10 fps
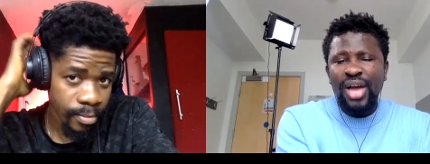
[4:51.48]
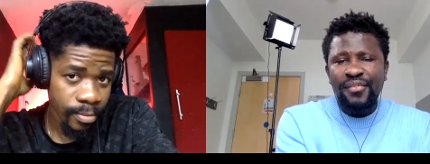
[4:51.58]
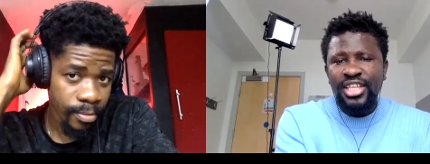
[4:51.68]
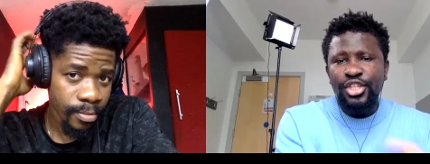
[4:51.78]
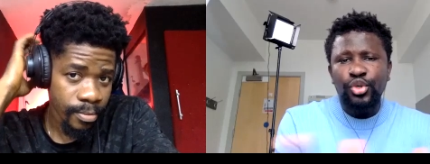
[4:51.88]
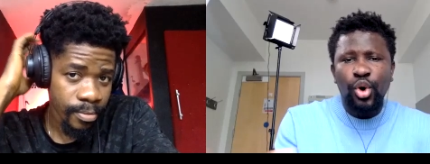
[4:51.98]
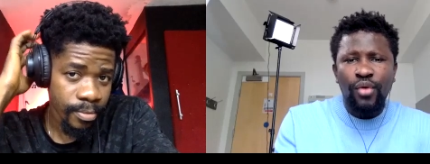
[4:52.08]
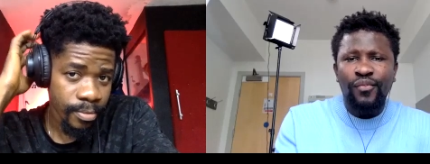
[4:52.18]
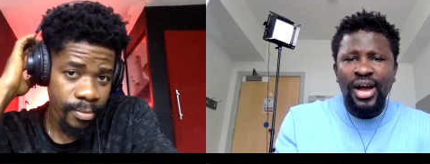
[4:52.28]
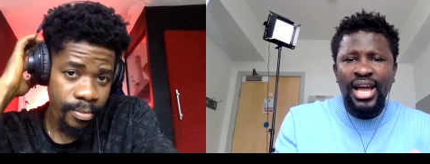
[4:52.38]
Speaker 1: not have mm. anything to
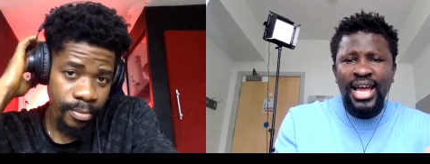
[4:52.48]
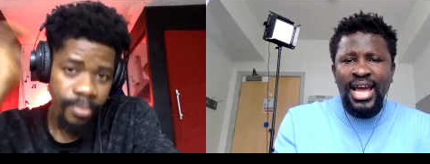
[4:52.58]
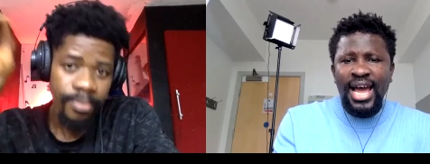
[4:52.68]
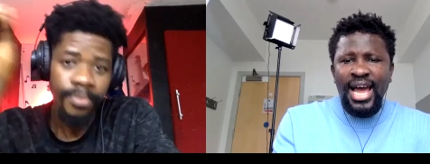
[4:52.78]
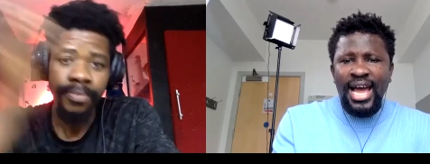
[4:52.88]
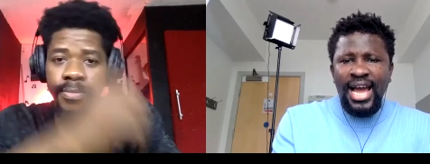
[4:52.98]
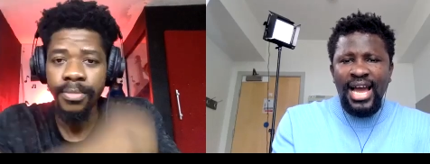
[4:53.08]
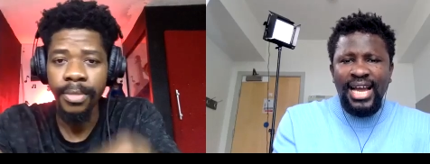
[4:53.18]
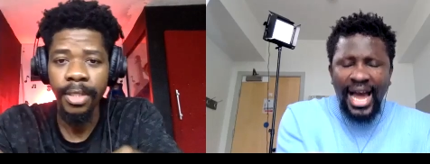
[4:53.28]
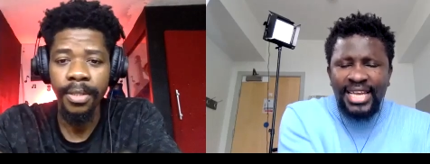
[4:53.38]
offer.
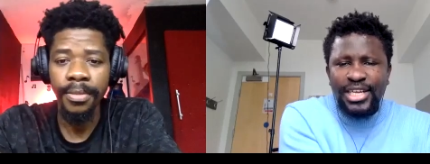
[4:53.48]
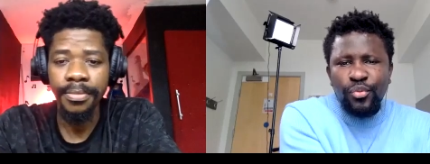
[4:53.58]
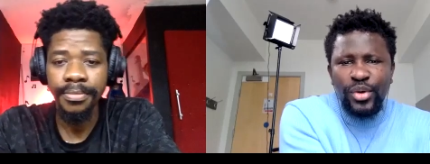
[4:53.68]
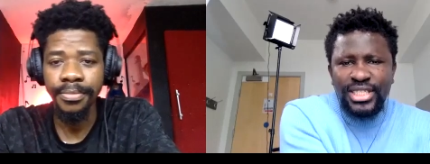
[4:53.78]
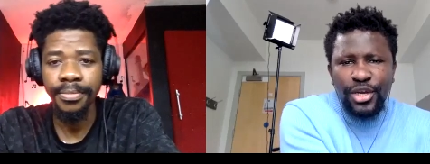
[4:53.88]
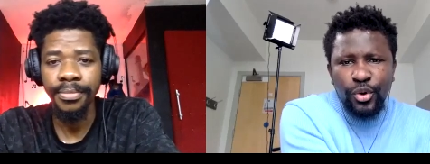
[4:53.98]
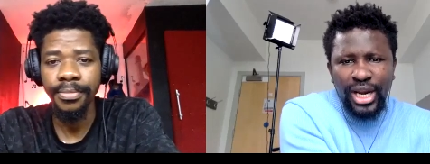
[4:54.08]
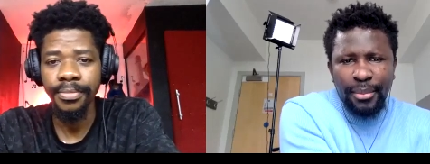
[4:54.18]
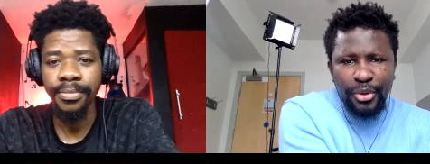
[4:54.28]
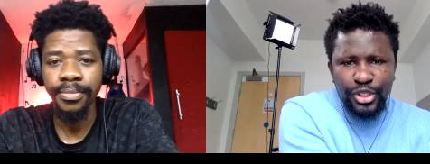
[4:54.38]
Can the Wizkid
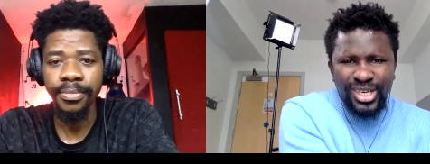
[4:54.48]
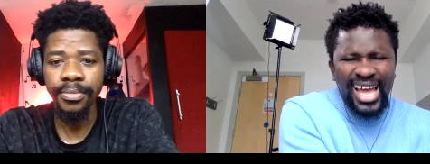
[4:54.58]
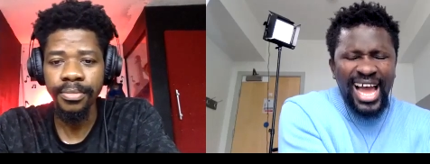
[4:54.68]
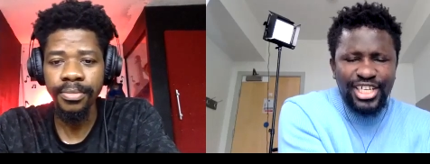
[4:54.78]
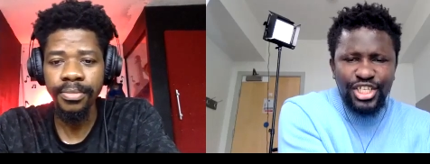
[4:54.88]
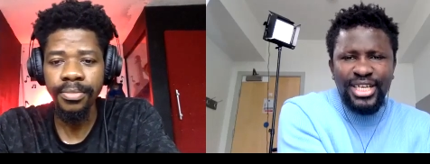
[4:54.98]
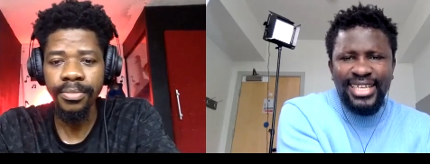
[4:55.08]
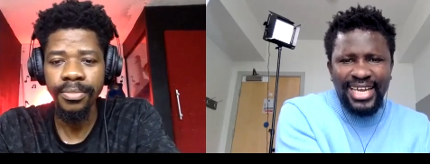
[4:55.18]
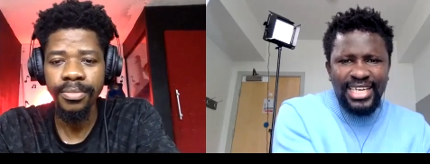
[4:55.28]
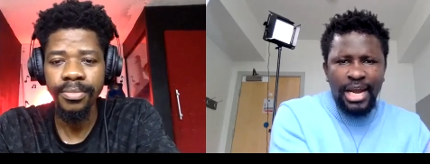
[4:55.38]
collaboration actually
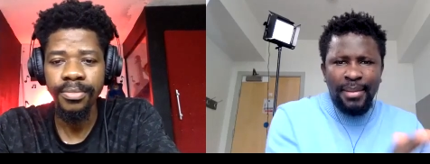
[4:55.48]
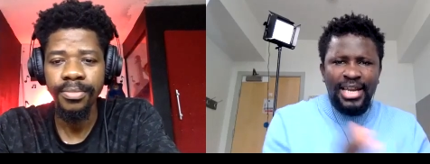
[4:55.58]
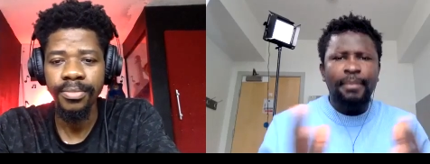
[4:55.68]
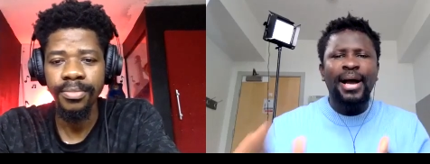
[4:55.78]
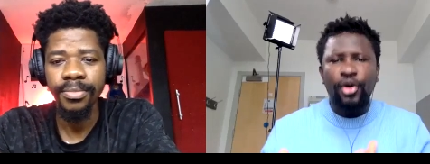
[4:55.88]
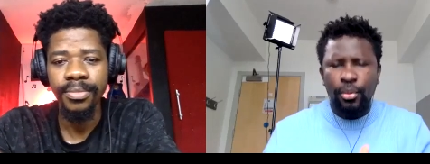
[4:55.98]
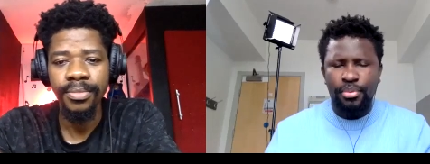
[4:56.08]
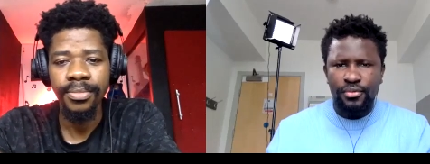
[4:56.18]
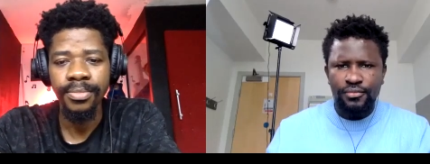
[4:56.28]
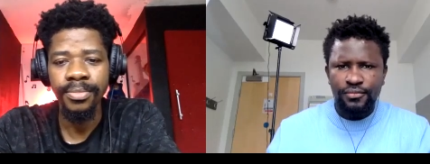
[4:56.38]
get Naramali back up?
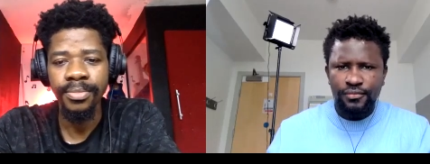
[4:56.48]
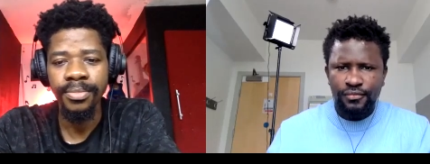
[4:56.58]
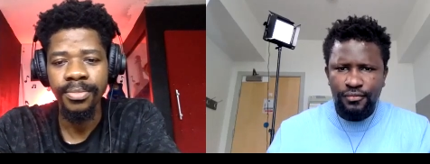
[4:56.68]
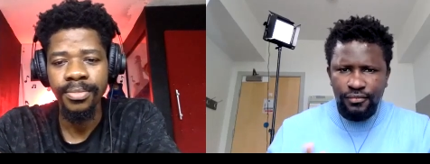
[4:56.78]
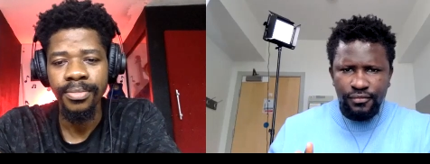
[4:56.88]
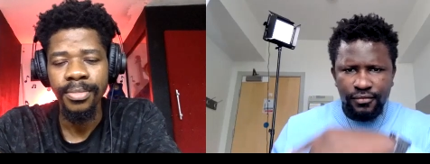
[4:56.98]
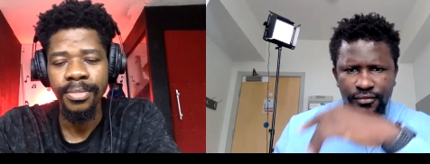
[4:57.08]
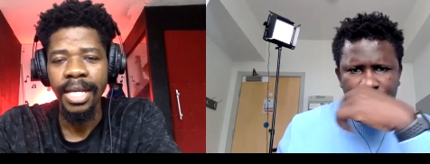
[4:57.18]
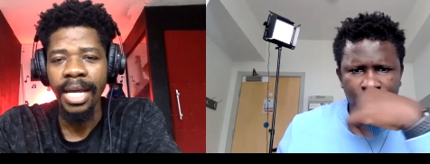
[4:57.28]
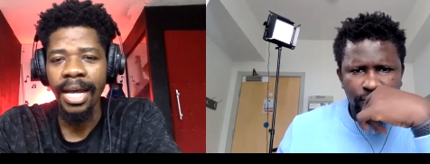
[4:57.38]

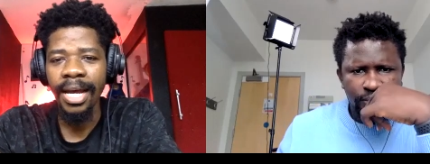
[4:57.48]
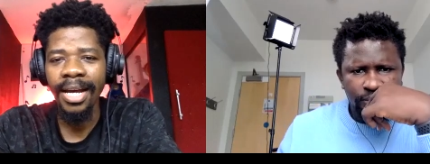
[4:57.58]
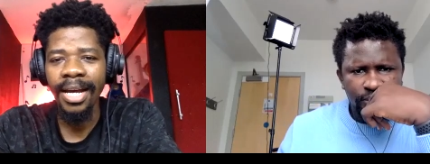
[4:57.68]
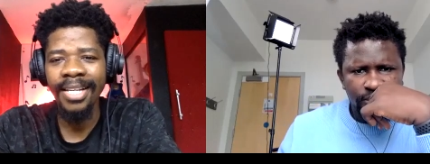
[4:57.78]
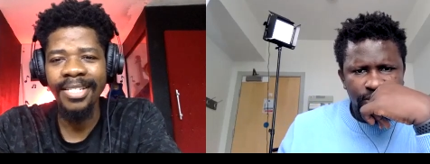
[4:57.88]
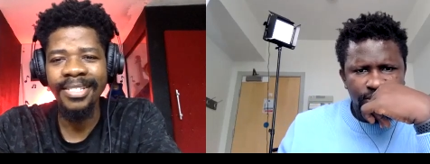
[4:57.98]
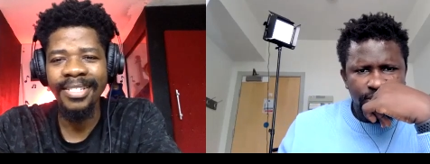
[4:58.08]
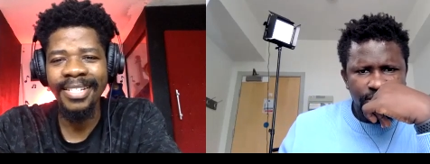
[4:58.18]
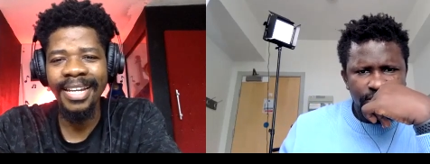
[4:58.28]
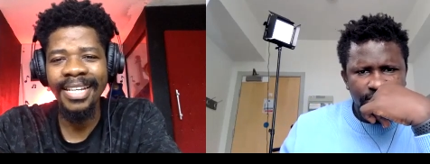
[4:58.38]
Speaker 2: Uh, it,
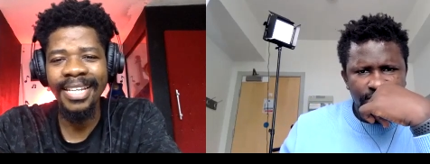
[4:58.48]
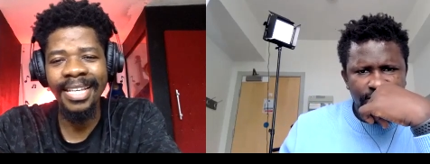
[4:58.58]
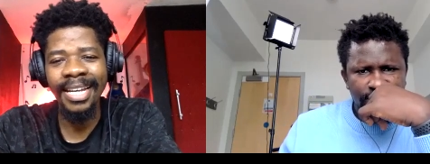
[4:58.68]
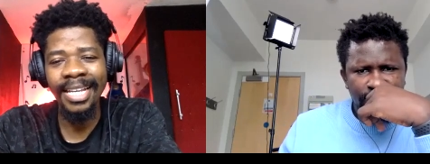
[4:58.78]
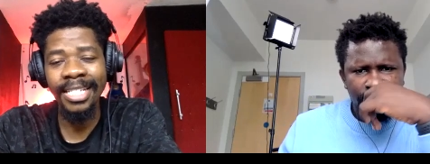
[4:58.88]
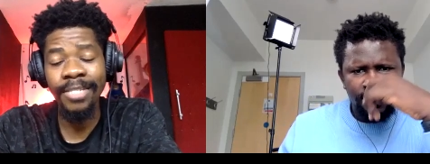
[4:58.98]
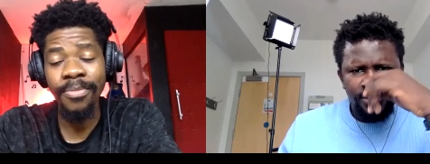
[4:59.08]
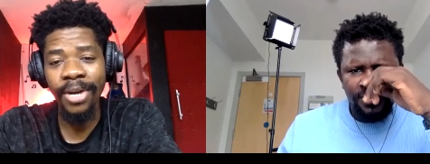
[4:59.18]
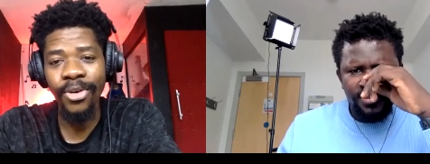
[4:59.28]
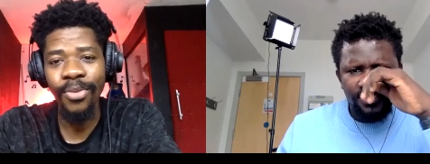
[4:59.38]
it can it can get him
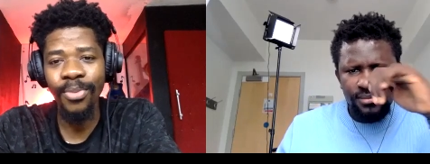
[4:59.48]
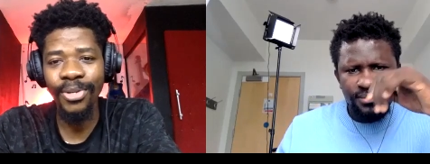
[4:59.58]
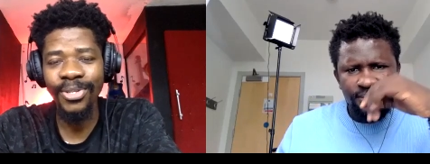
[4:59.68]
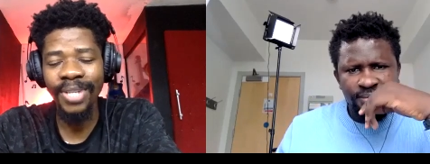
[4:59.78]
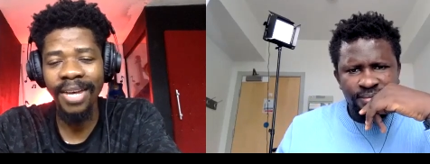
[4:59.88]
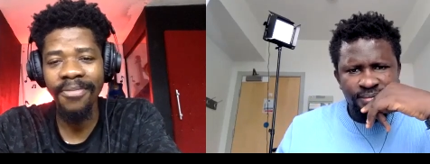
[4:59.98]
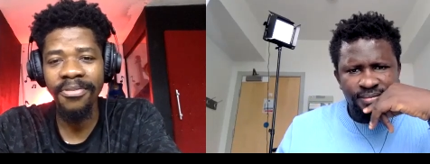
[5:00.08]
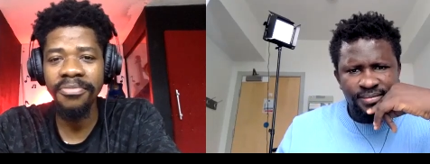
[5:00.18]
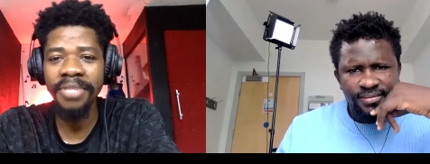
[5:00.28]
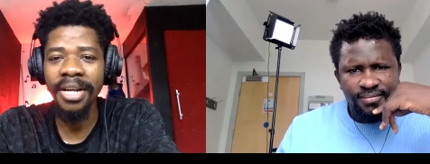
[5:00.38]
back up because I feel
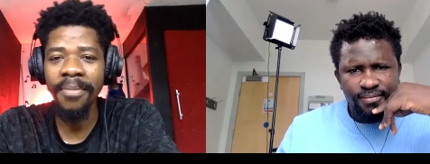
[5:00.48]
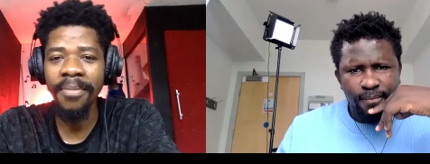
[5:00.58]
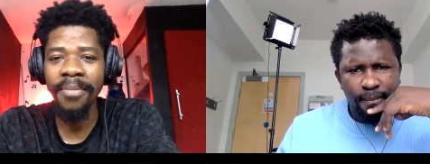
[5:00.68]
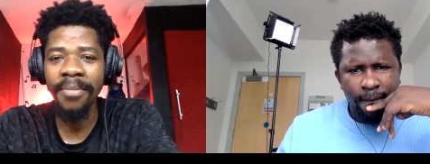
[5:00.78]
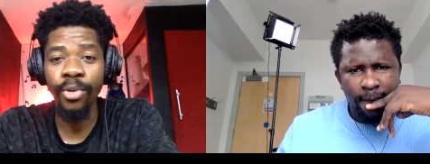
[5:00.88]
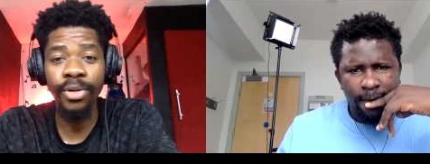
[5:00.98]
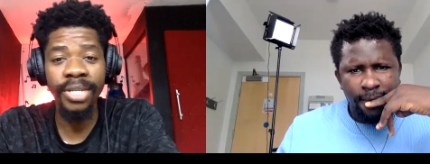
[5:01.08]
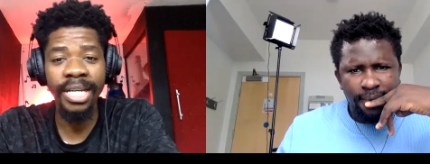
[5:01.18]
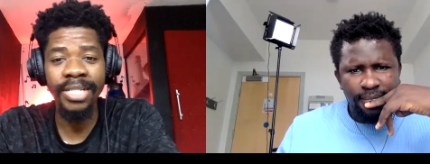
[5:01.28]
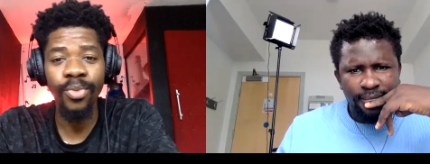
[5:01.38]
Naira Marley is more
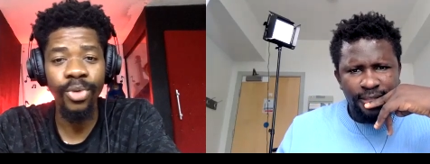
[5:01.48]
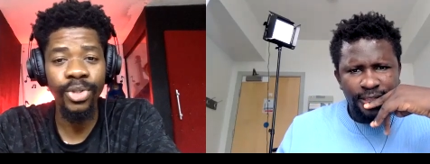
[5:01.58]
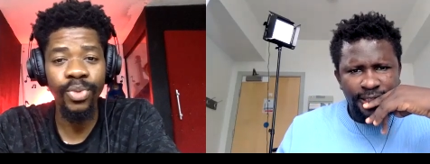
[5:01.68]
than what